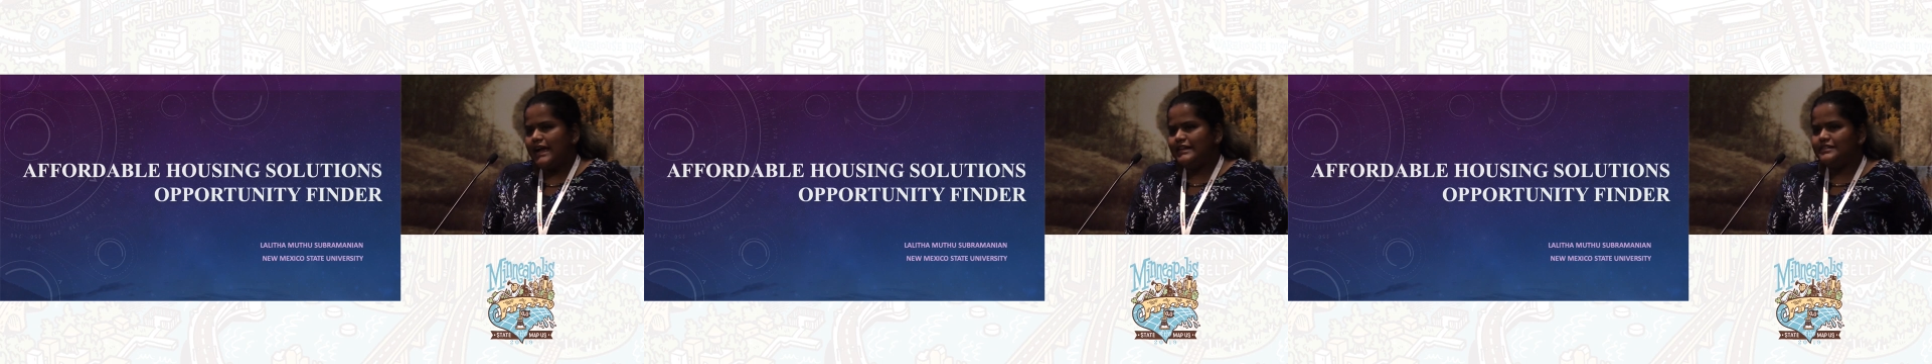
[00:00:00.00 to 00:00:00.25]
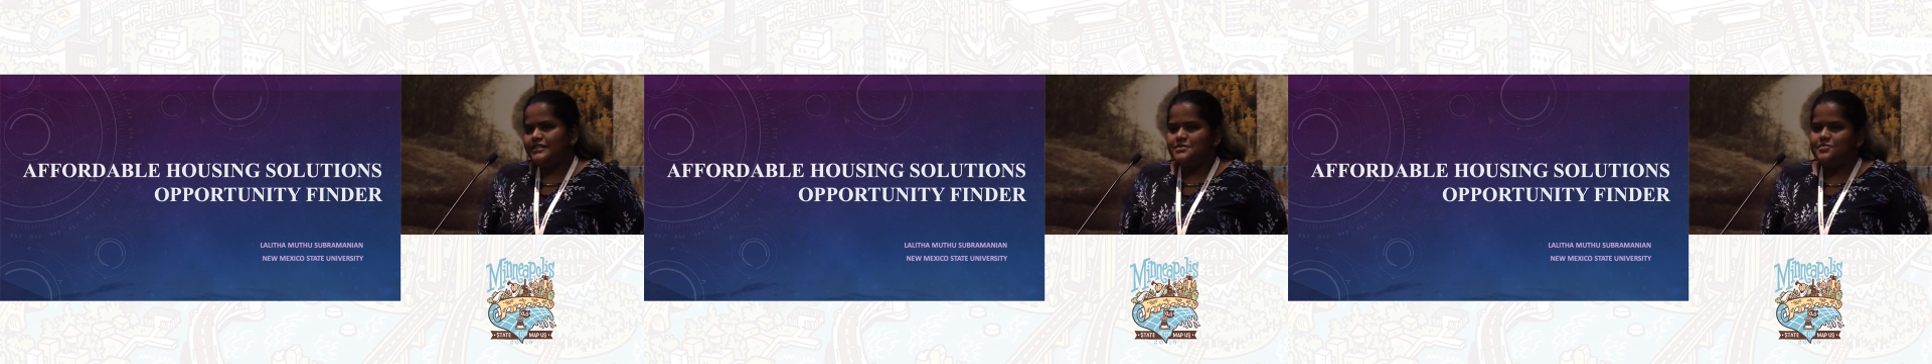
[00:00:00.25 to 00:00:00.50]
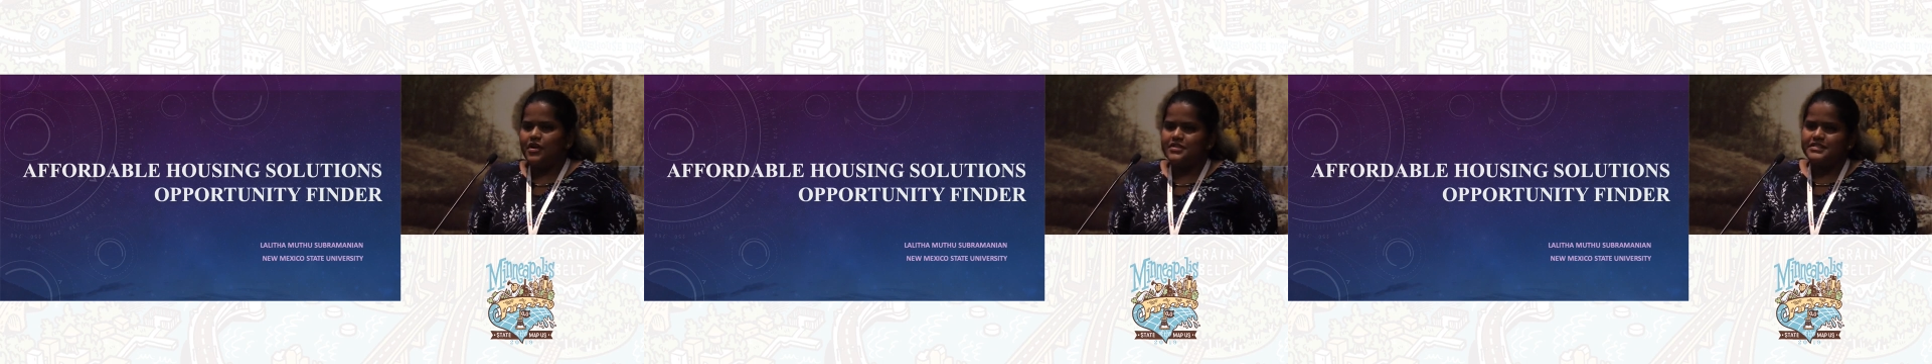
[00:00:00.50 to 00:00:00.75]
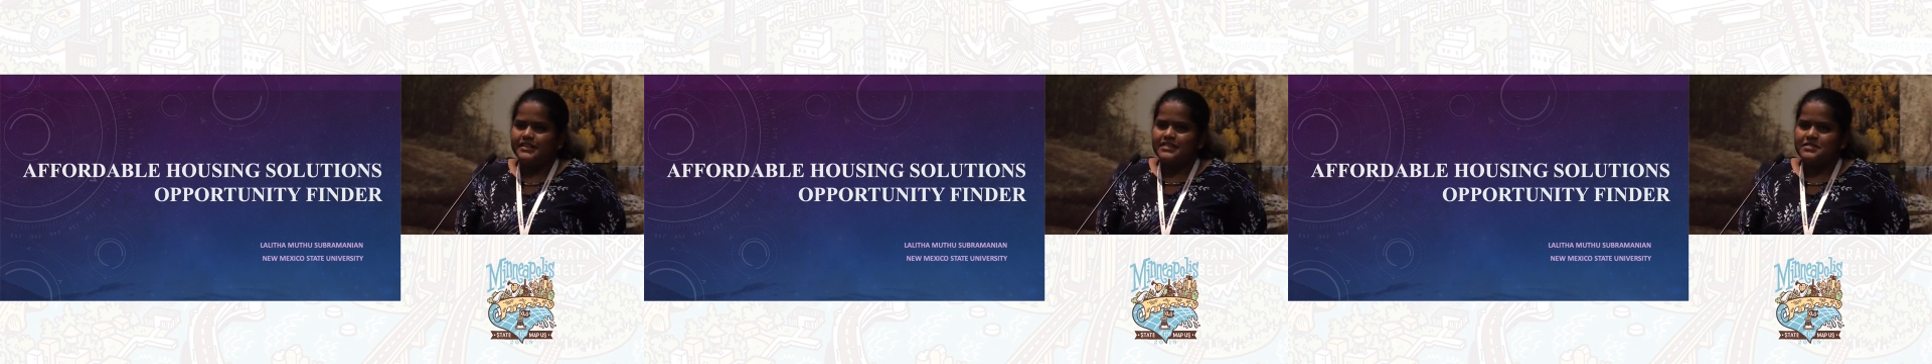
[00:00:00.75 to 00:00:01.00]
I did this
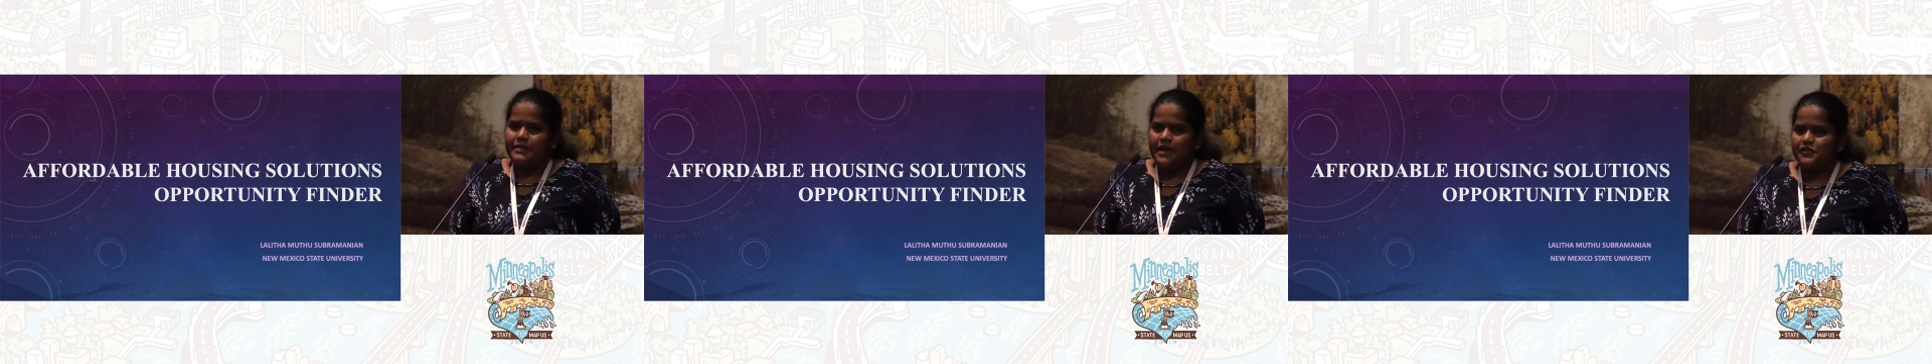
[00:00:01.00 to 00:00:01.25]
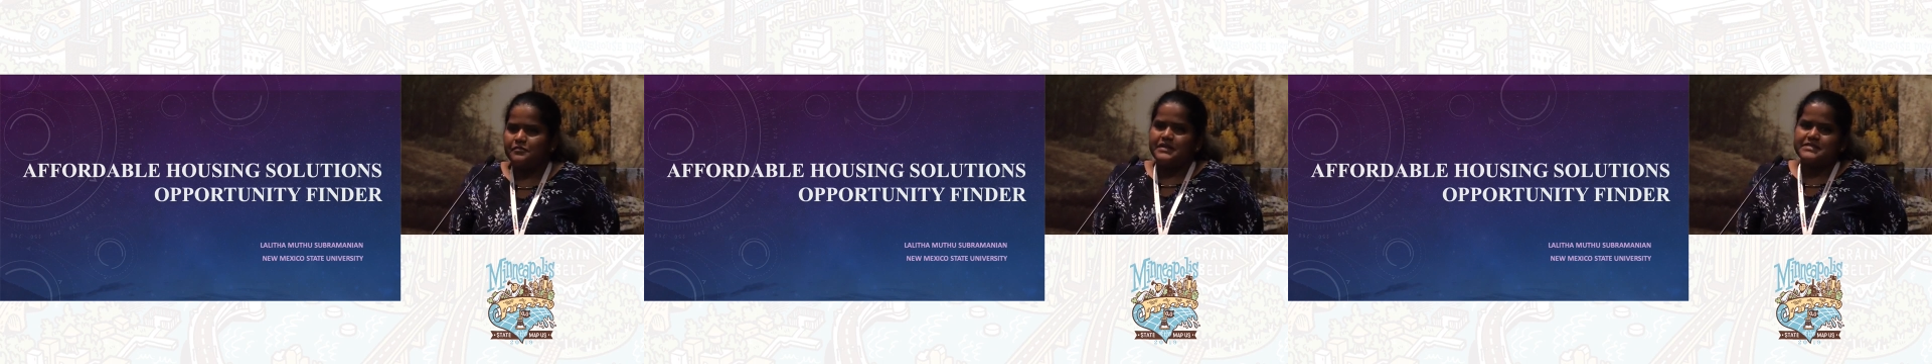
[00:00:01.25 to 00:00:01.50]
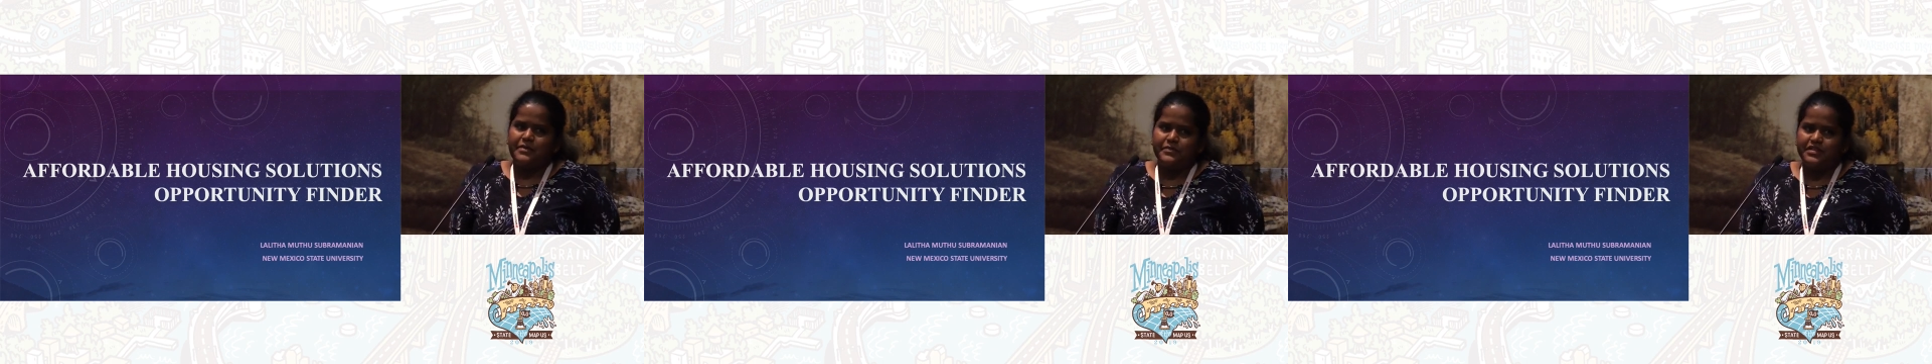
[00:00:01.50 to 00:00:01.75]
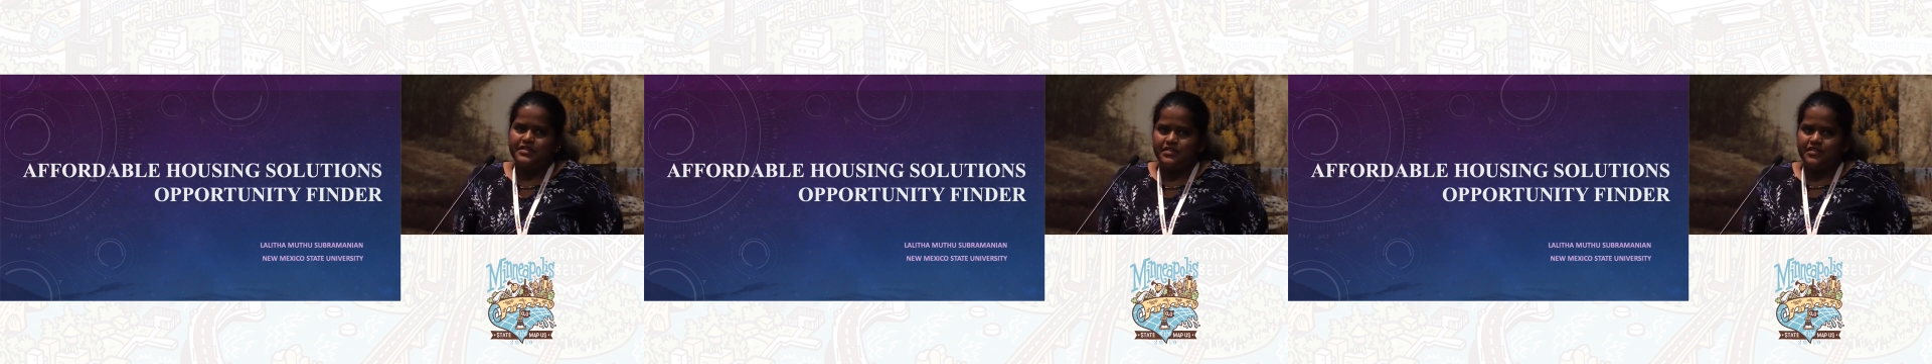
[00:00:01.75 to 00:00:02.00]
project as a part of my
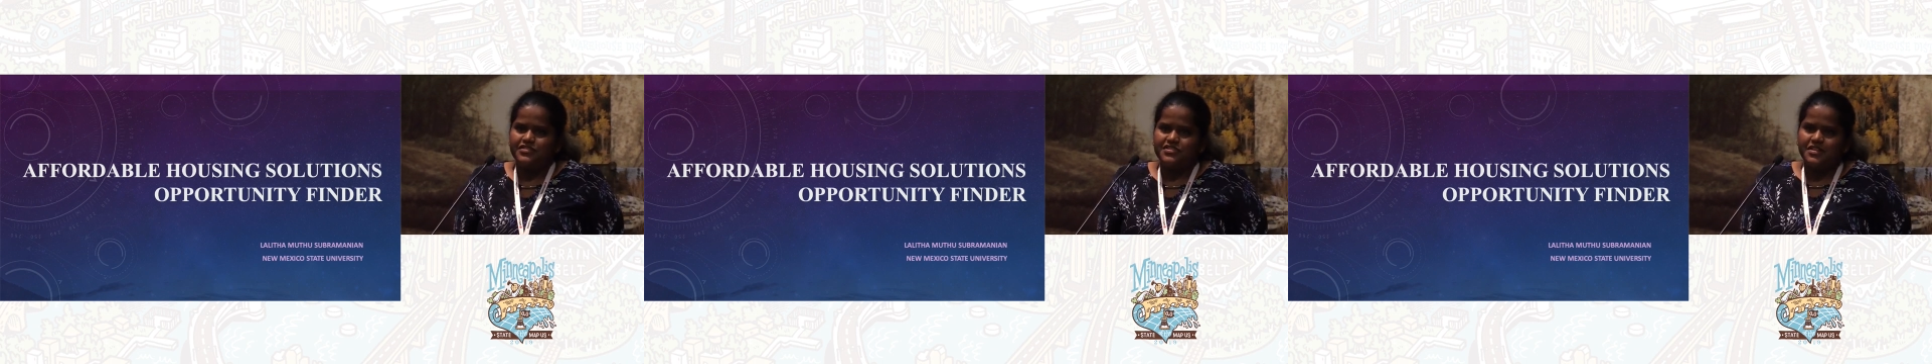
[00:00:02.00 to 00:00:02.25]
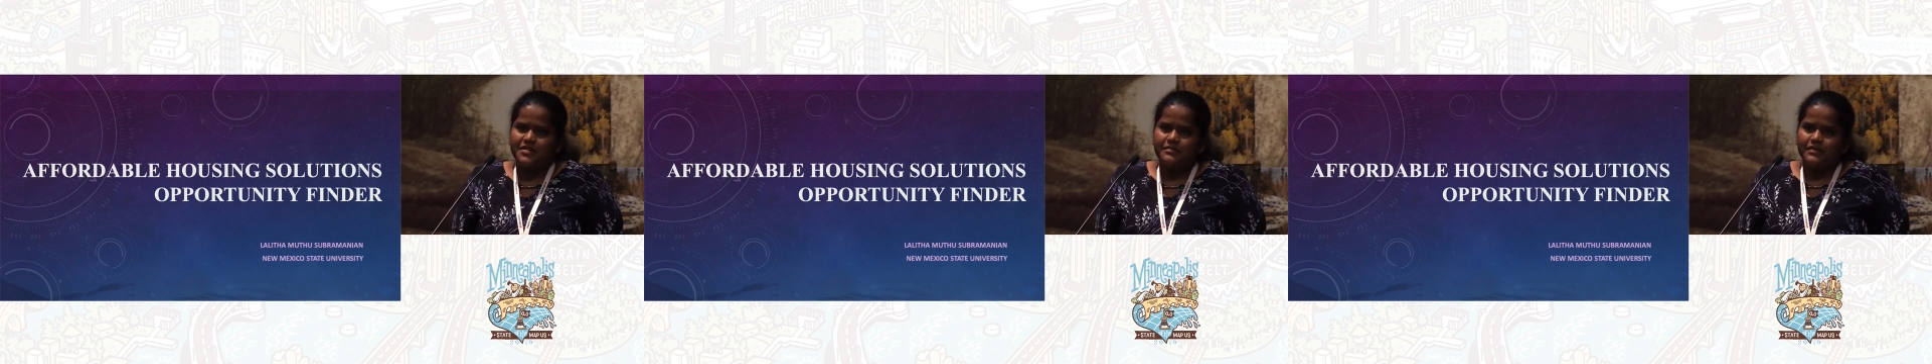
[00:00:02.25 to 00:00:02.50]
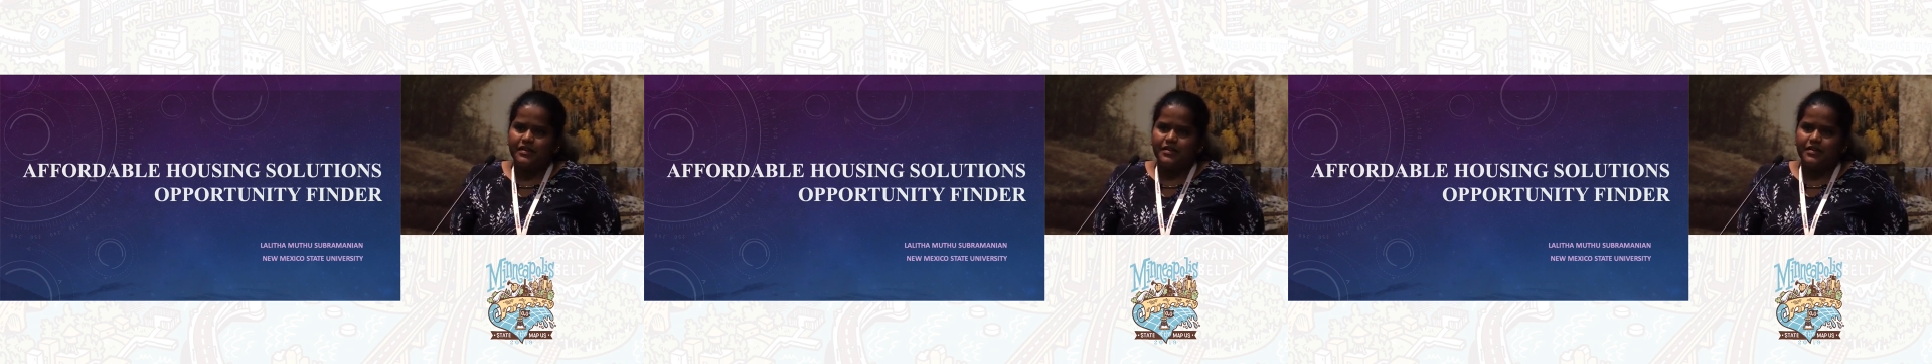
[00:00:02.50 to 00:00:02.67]
summer internship.